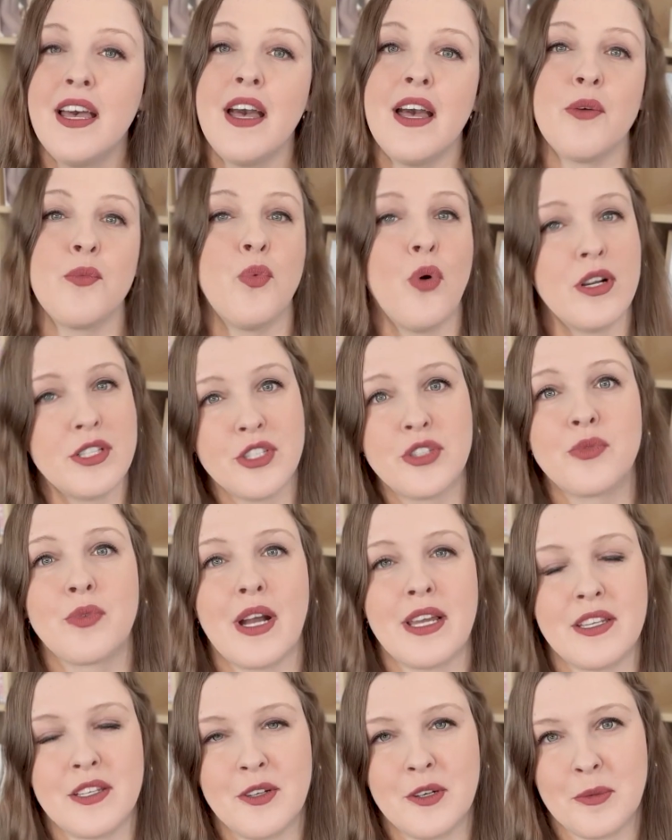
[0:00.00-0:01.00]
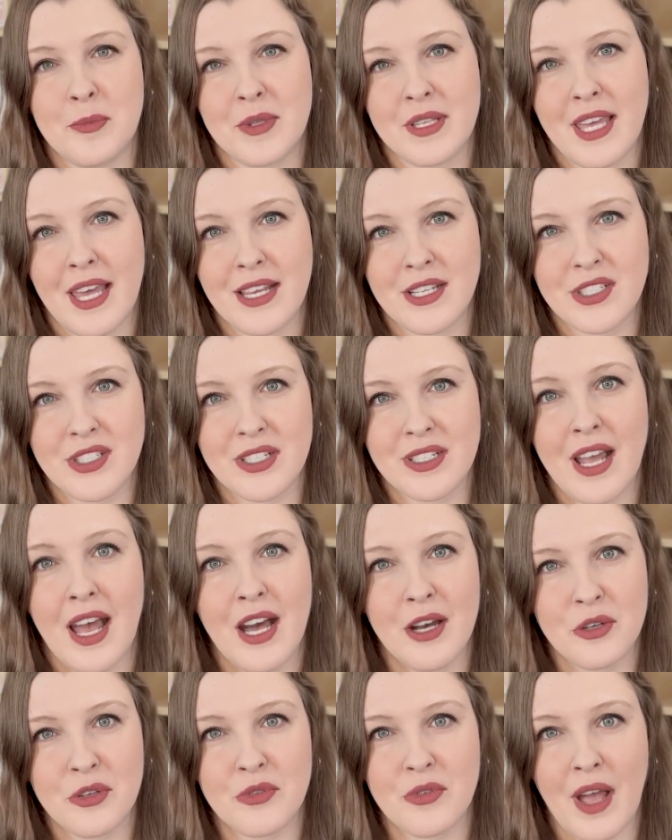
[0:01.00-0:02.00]
what to write in your application,
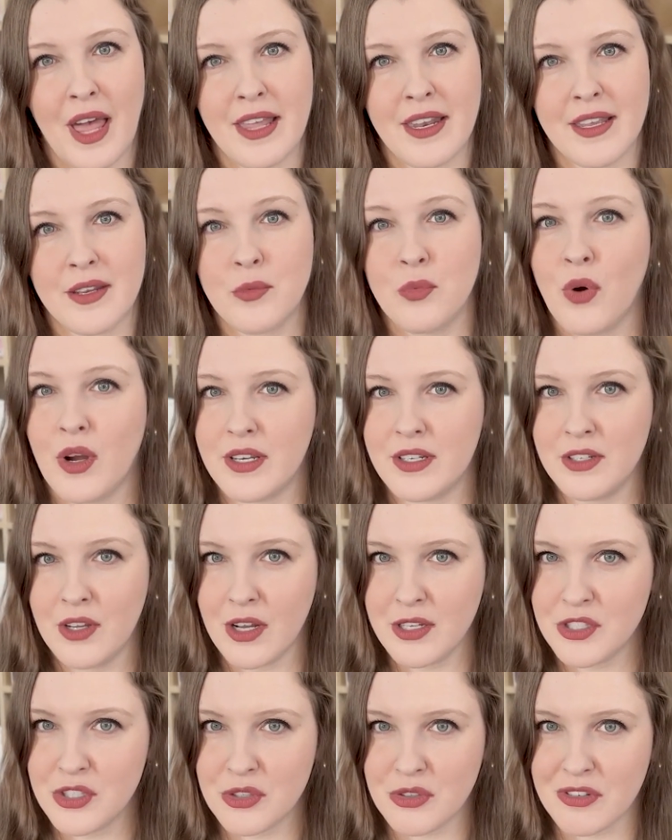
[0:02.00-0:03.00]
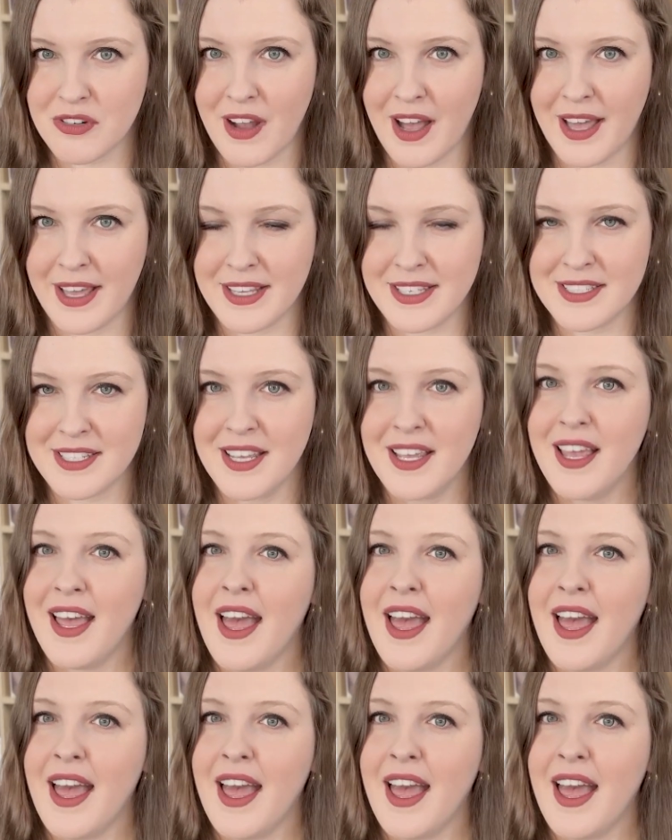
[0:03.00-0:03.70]
how to write it, what not to write,